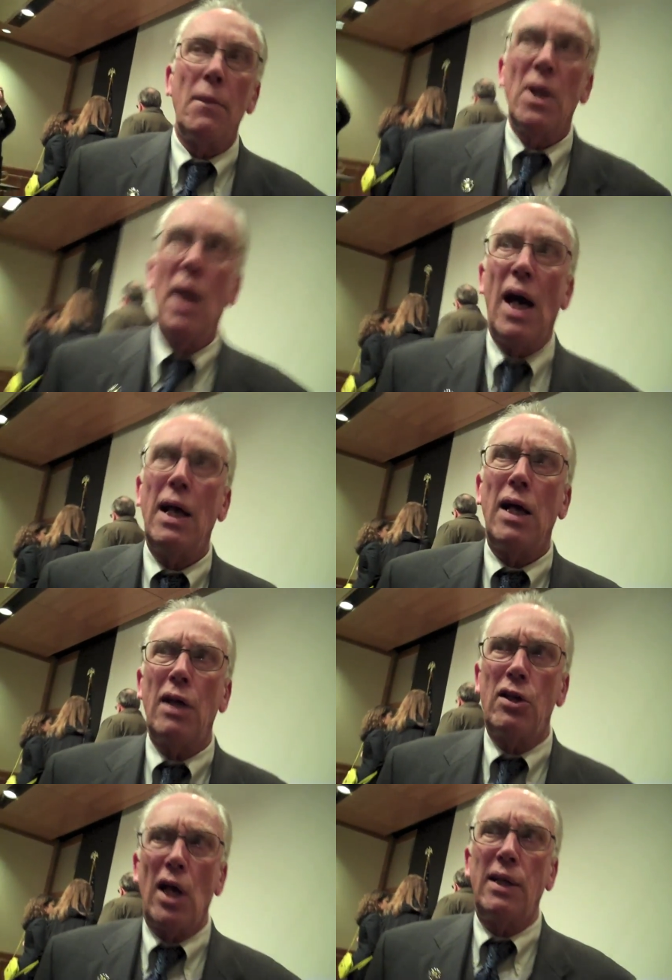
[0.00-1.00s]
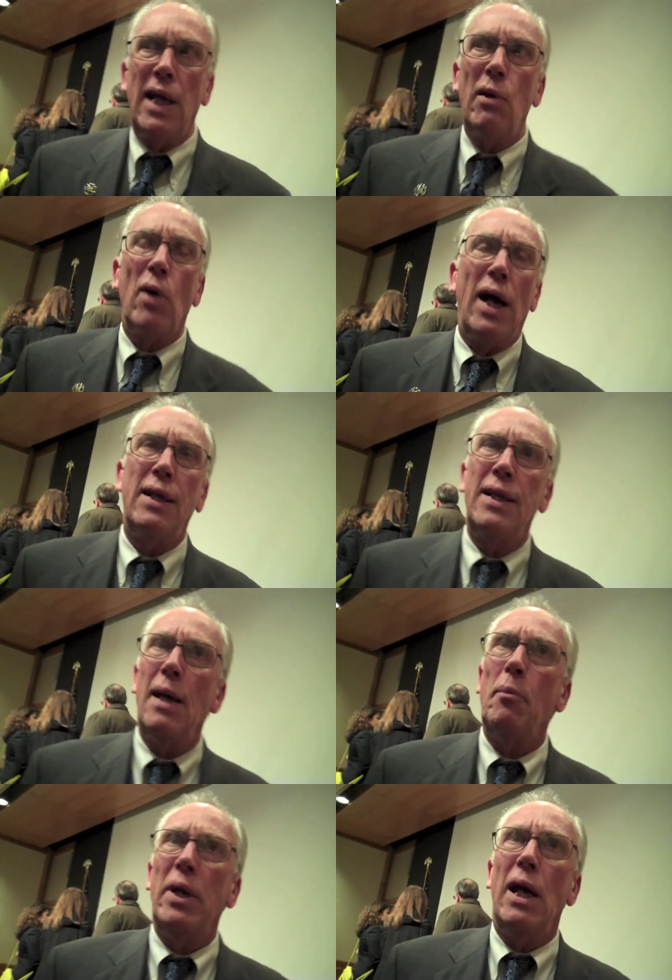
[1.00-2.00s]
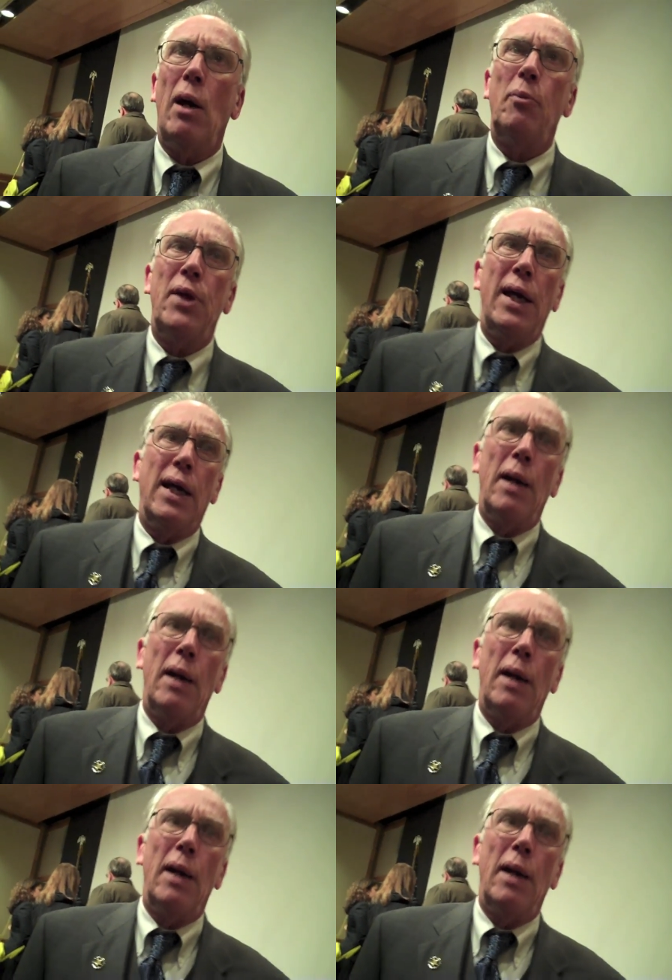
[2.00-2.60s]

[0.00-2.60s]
I thought they were. But now I'm thinking.